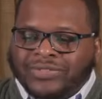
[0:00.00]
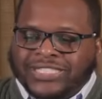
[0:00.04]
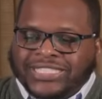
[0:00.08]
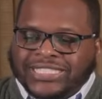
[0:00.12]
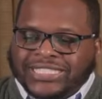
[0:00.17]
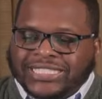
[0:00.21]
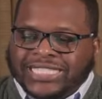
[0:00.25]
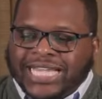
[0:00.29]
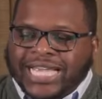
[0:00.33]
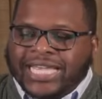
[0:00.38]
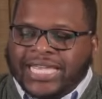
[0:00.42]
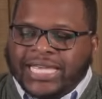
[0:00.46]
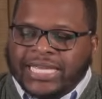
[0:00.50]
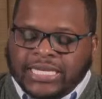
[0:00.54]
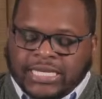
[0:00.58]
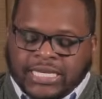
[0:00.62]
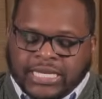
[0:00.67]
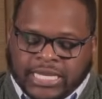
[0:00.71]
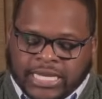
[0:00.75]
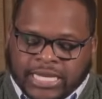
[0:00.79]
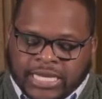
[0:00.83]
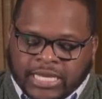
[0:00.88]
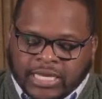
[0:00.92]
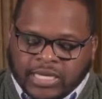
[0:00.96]
2
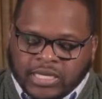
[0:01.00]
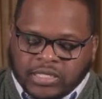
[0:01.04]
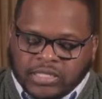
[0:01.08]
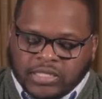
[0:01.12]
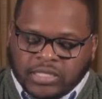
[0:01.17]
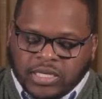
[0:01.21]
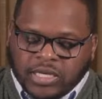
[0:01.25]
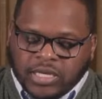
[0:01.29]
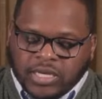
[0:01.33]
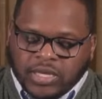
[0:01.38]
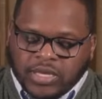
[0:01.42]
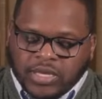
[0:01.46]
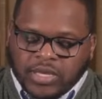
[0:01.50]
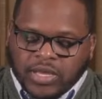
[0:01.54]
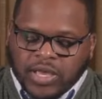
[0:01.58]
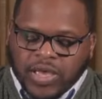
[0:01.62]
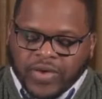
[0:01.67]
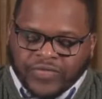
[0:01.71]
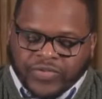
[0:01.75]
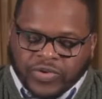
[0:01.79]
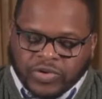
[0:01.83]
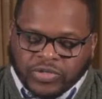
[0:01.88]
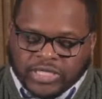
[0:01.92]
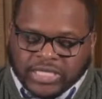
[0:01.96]
Kings,
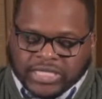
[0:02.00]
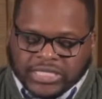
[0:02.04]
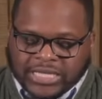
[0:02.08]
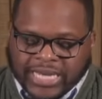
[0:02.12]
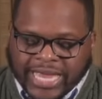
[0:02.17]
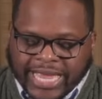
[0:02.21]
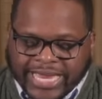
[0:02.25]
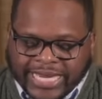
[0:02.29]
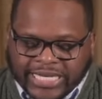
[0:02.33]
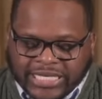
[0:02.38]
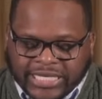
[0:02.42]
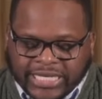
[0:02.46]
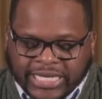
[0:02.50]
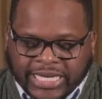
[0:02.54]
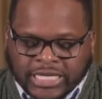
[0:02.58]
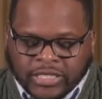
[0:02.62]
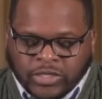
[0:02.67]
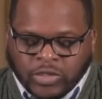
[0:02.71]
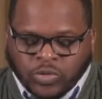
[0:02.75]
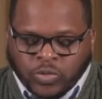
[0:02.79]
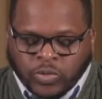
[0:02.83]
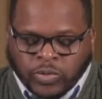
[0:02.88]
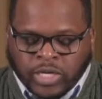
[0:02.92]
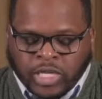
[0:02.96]
verses 19
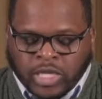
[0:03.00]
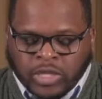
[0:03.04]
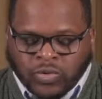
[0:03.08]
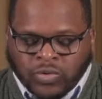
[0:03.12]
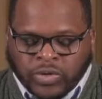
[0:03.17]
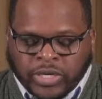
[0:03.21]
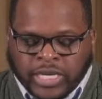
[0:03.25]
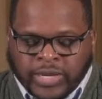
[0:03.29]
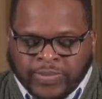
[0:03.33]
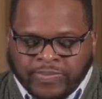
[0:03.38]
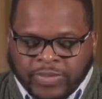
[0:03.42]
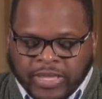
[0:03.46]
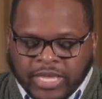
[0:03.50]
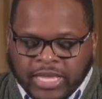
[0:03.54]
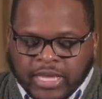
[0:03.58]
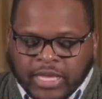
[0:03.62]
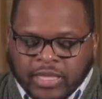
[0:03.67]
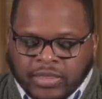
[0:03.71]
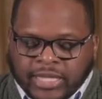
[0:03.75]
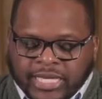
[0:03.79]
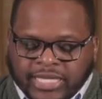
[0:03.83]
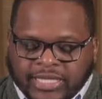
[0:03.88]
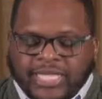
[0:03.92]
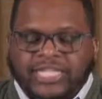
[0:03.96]
to 23,
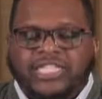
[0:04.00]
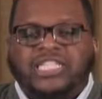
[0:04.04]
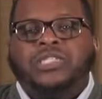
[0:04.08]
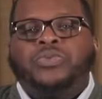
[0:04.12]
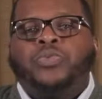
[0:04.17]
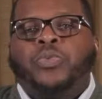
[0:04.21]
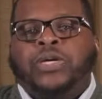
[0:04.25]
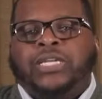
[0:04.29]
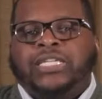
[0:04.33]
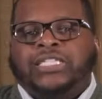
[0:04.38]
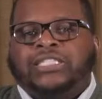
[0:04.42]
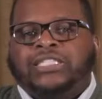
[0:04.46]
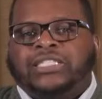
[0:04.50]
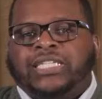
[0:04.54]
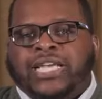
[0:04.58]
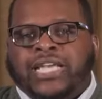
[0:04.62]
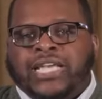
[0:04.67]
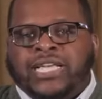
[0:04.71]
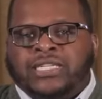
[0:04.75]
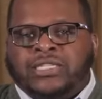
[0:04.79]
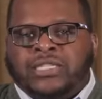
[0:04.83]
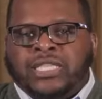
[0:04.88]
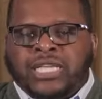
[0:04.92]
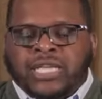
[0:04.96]
th- this is what it
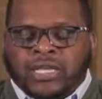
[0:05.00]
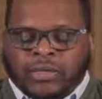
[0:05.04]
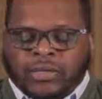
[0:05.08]
says. The